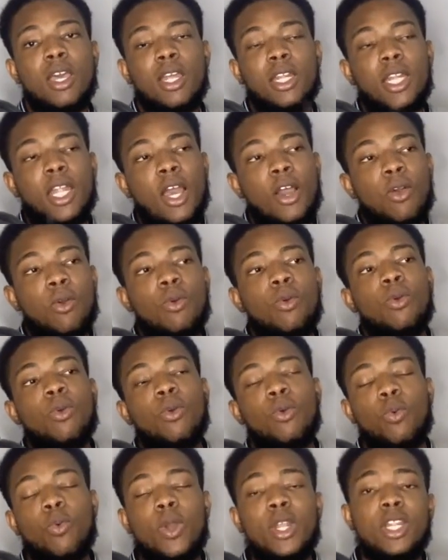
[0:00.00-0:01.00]
Now,
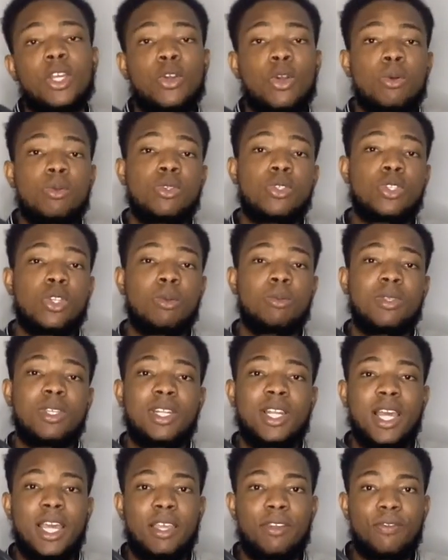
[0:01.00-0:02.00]
when it comes to something
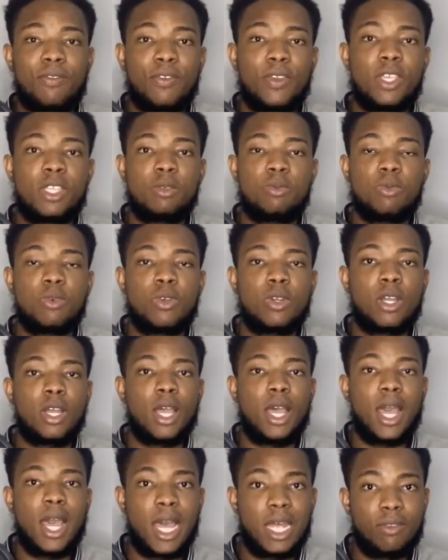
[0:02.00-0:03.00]
like Facebook
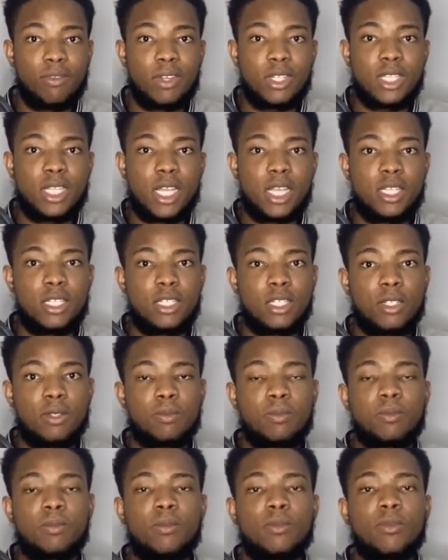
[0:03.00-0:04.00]
advertising,
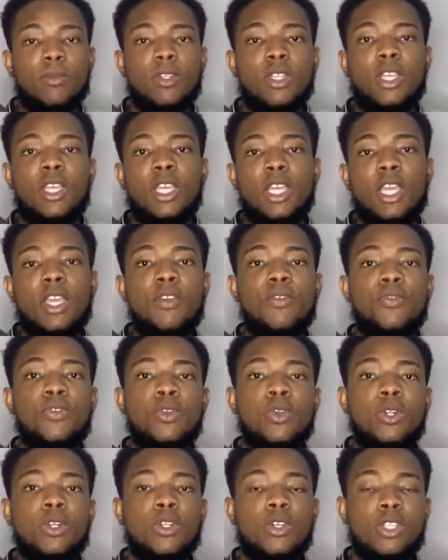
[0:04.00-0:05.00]
if
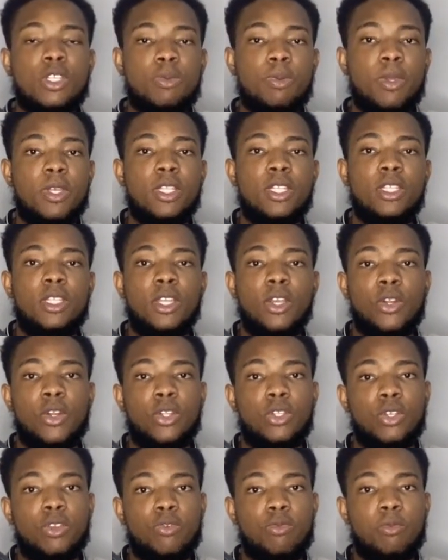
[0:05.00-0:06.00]
you're not spending a
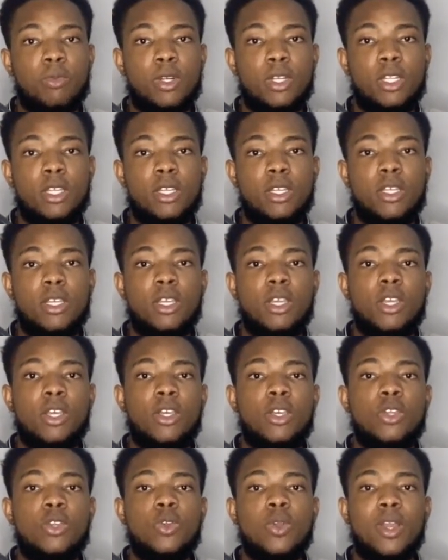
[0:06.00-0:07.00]
lot of money,
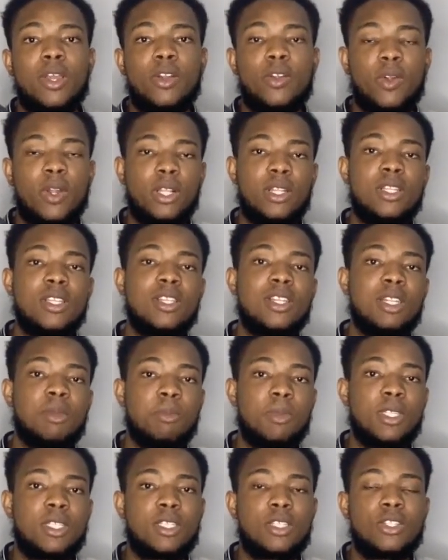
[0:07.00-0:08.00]
you are greatly
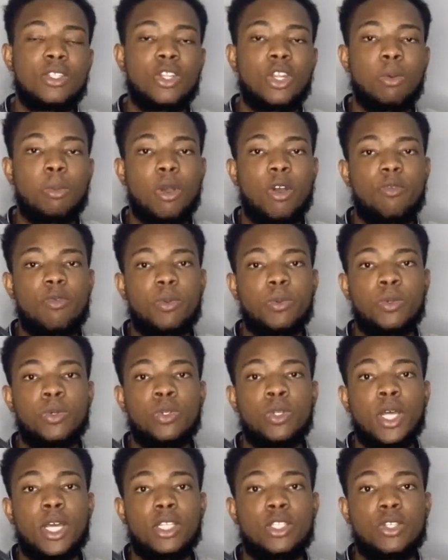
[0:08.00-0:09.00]
limiting the number of people
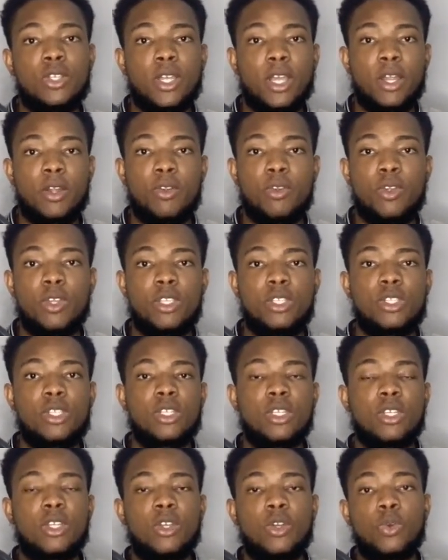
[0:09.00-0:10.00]
that you can
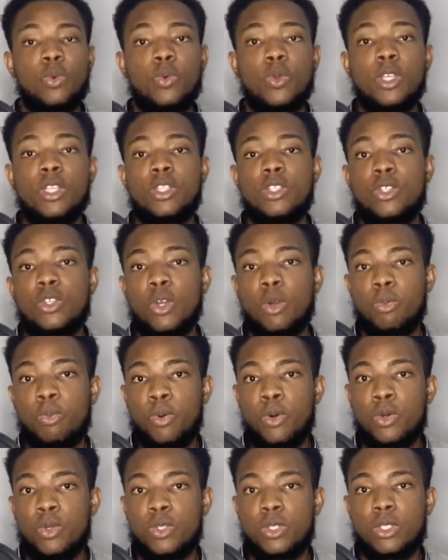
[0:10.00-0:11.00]
reach with your
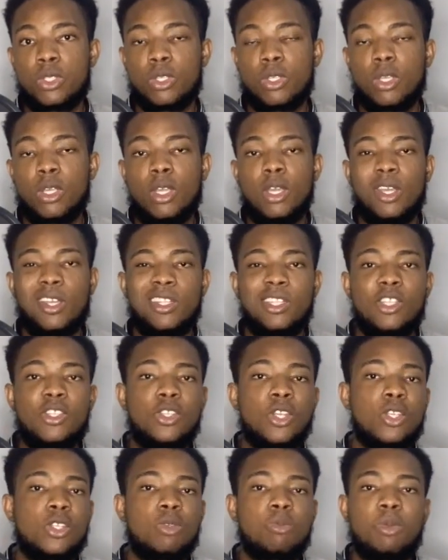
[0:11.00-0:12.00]
post. This
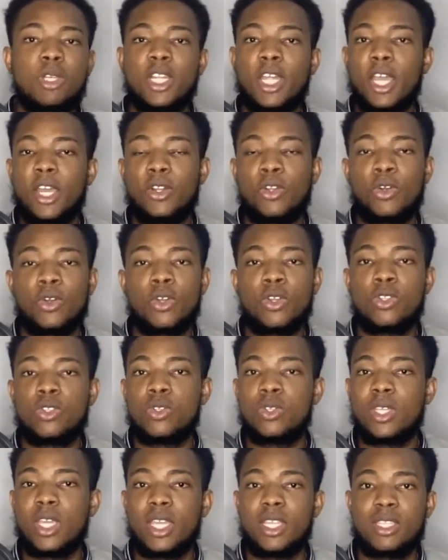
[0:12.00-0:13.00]
doesn't mean that you're not going
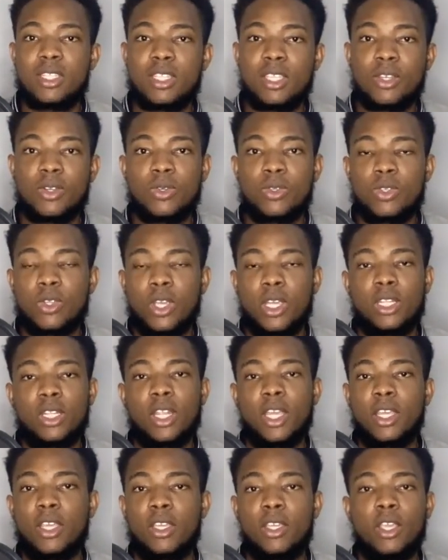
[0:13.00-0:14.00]
to get sales or
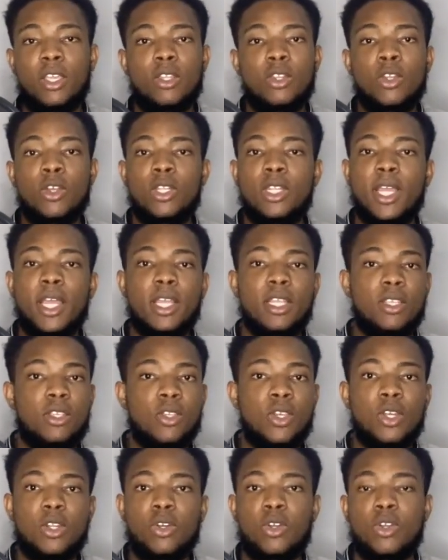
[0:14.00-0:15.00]
that
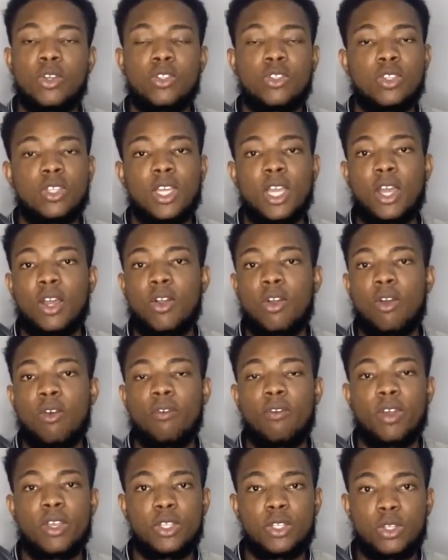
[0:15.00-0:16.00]
you're not going to get
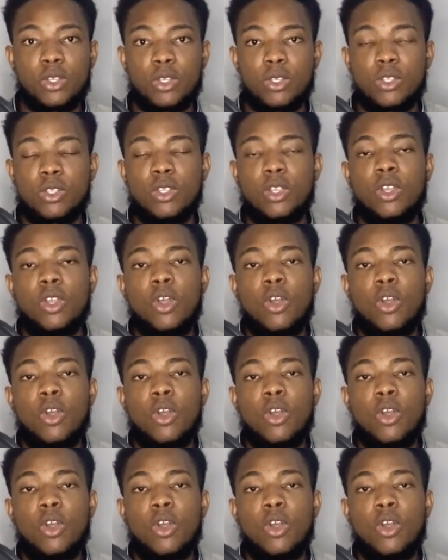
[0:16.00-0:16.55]
conversions.